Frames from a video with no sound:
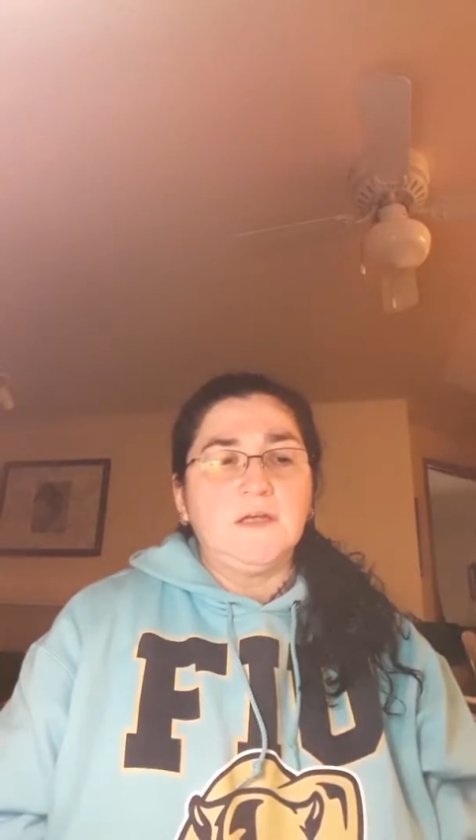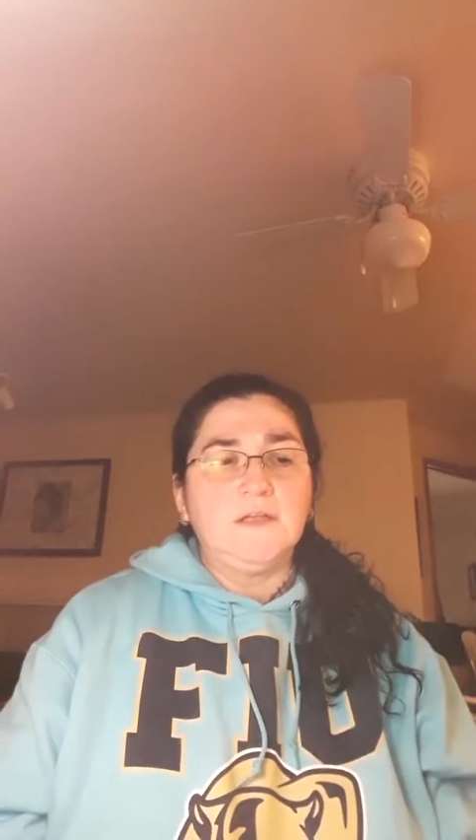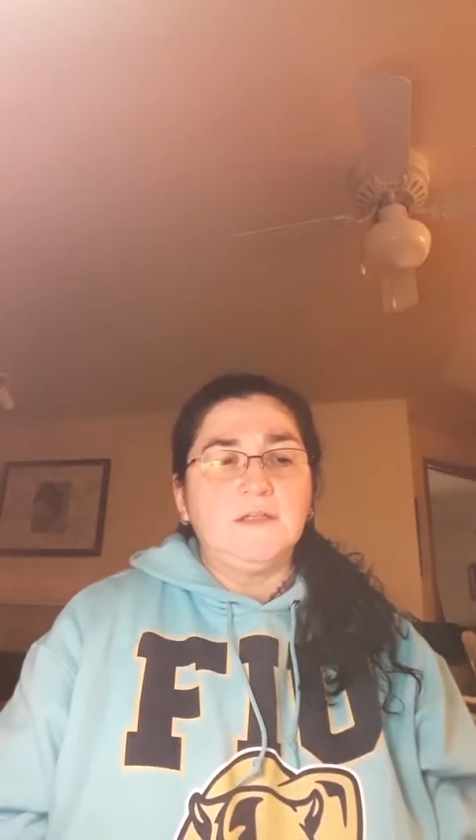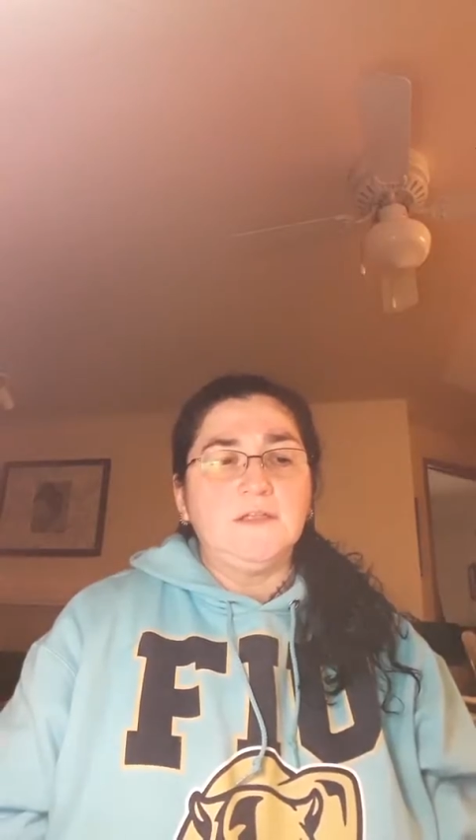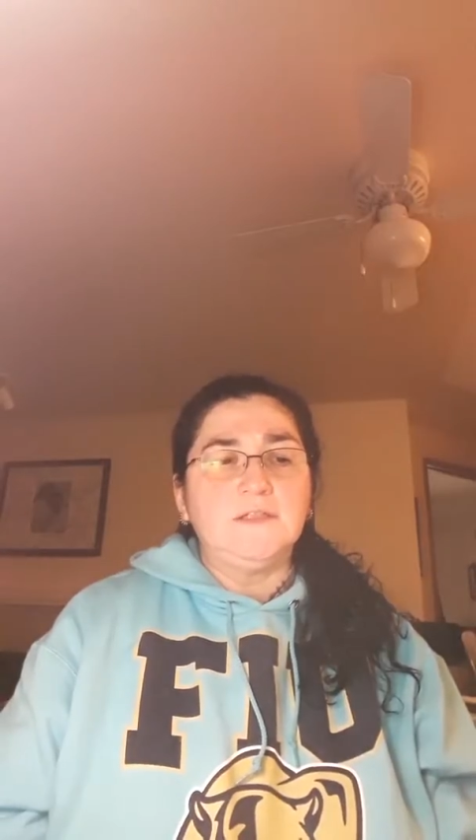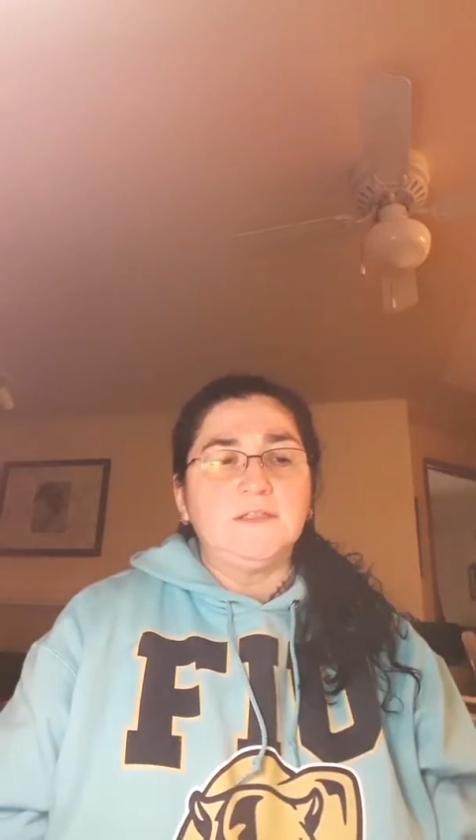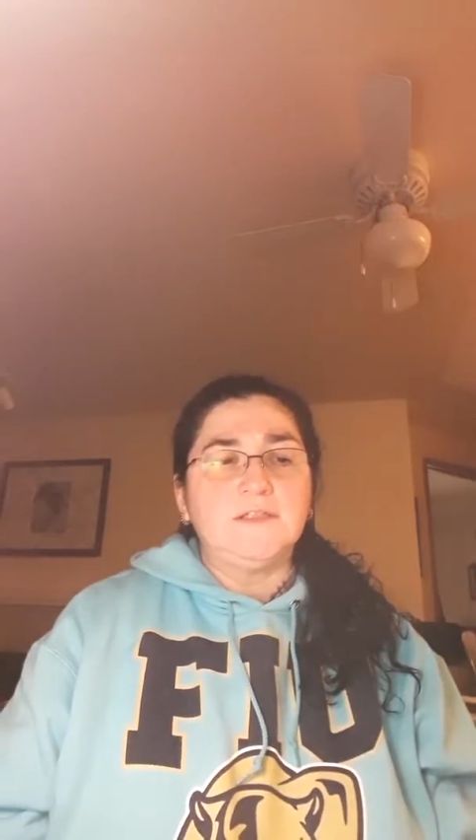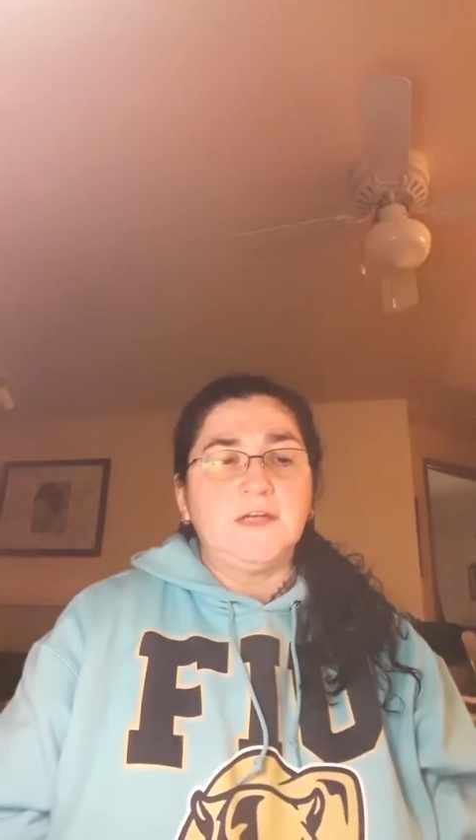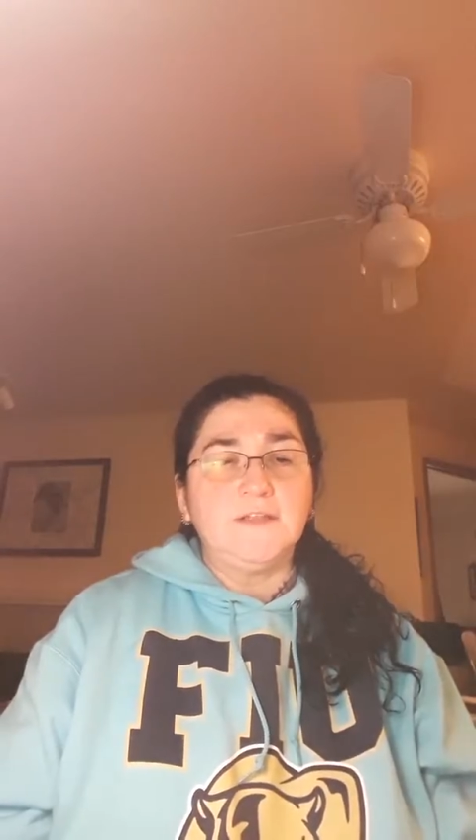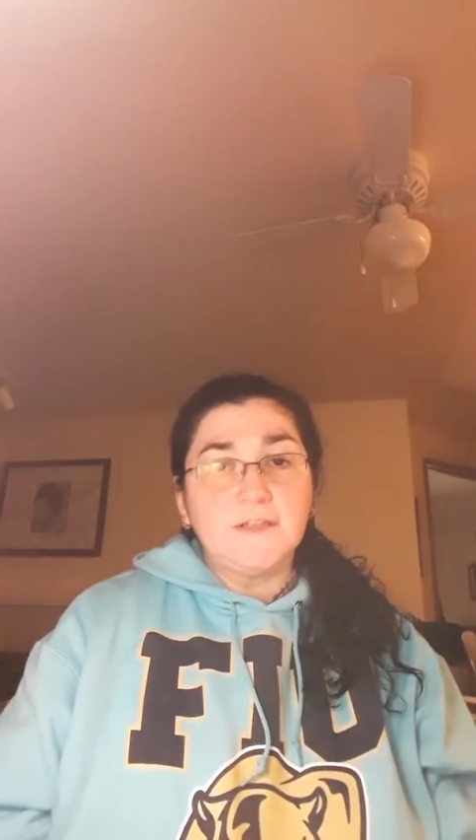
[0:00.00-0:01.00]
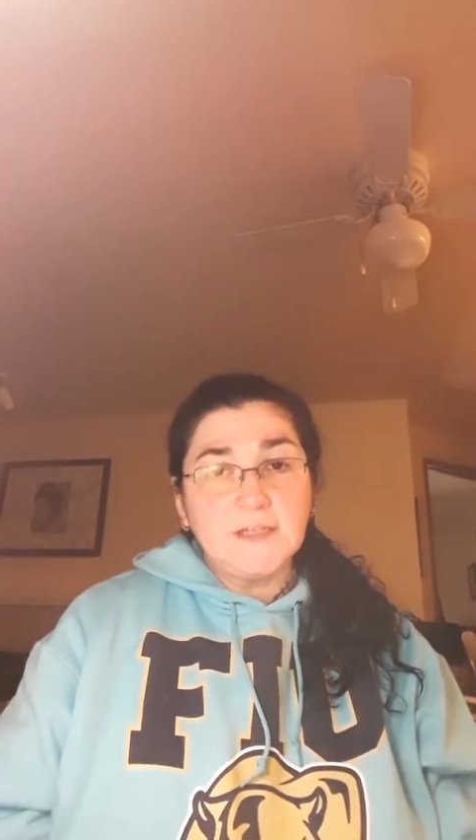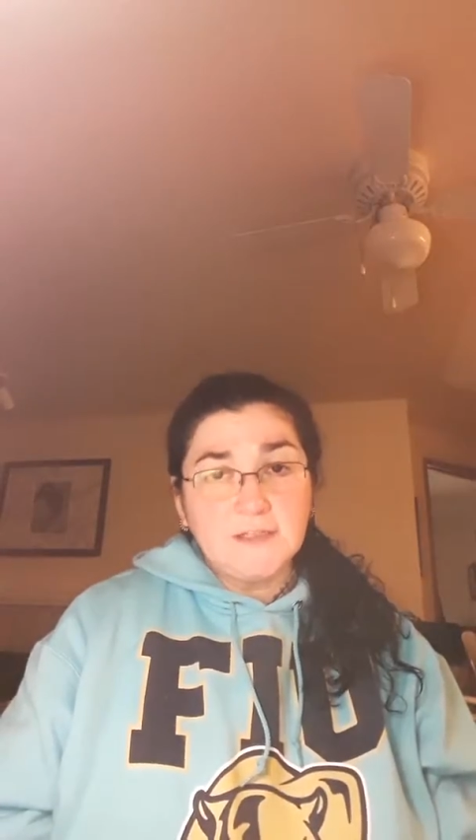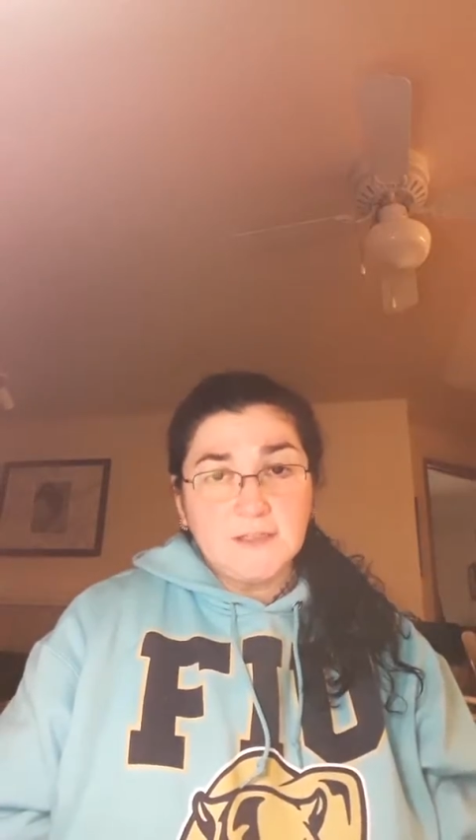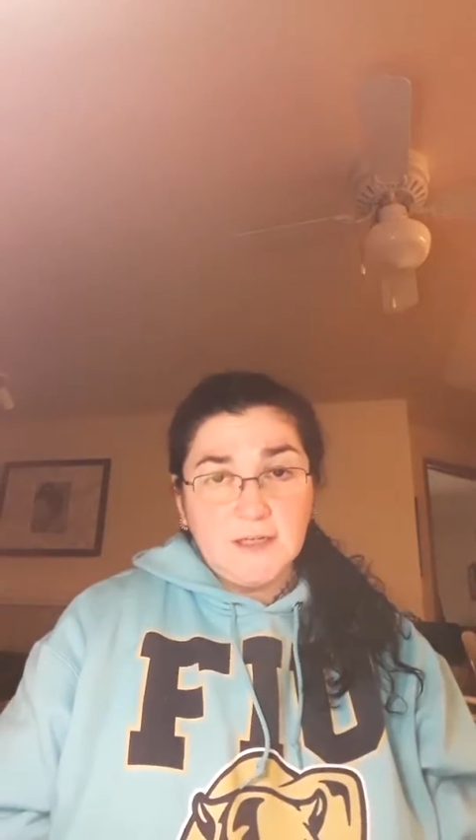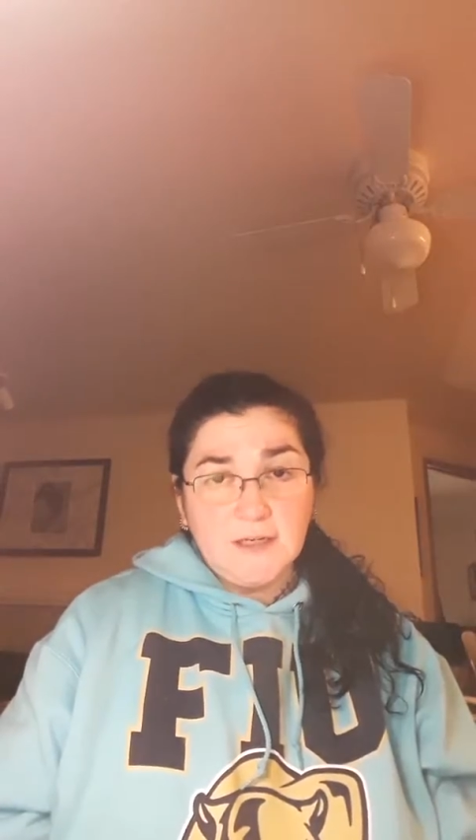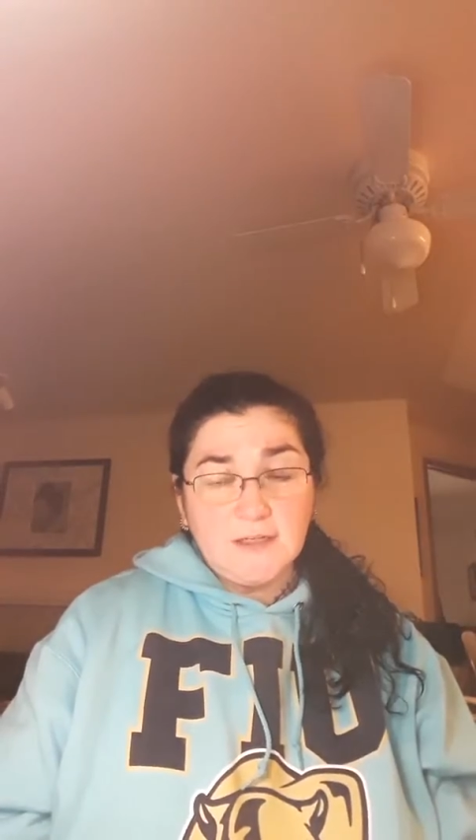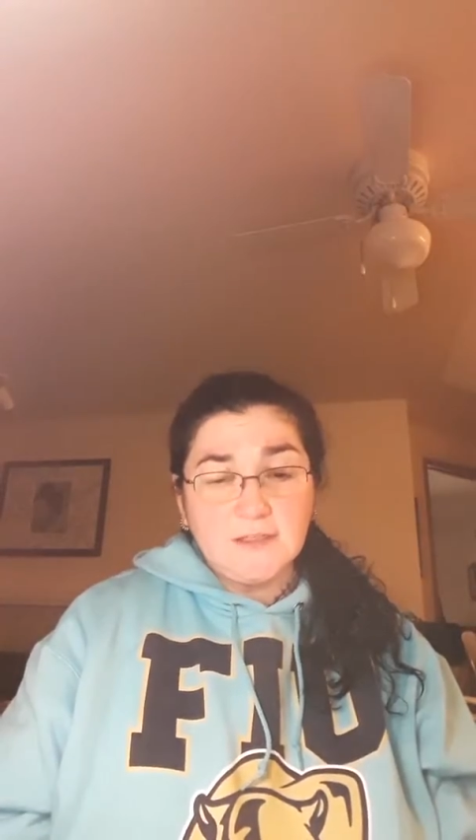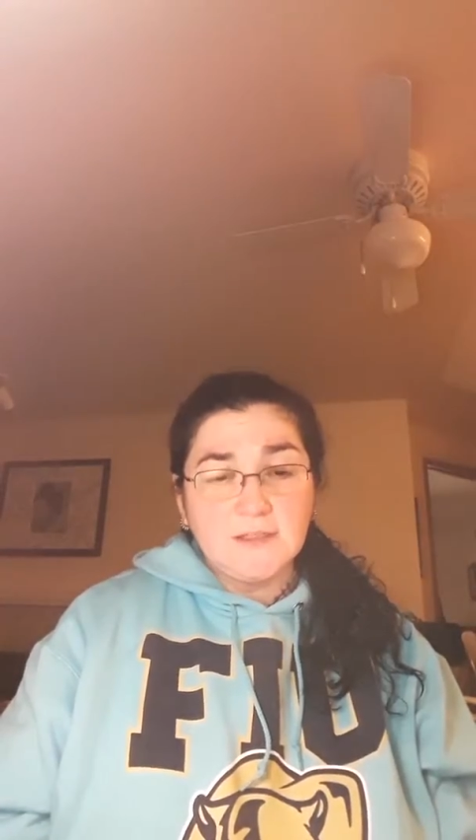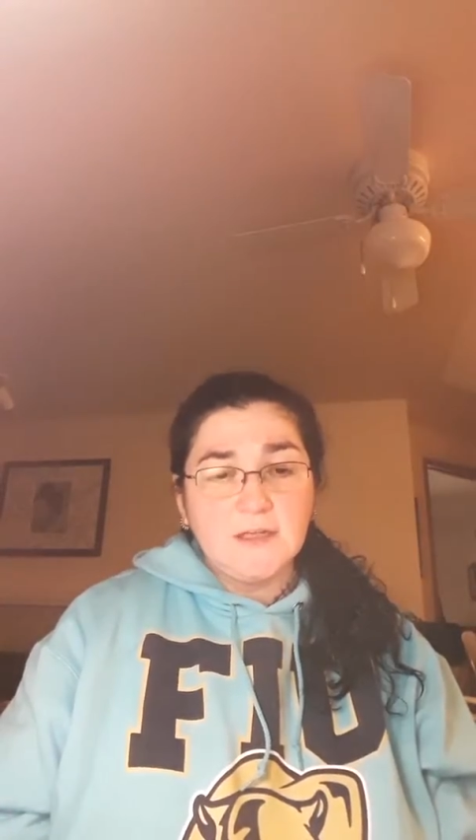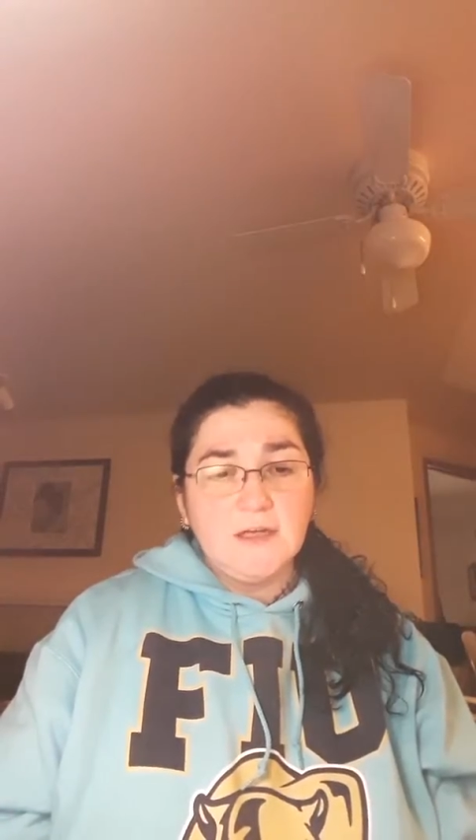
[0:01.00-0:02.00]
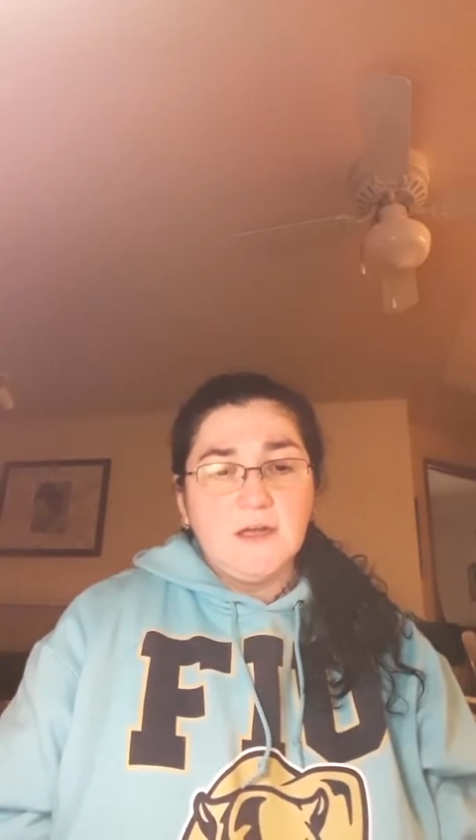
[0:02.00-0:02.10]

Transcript: these standardized tests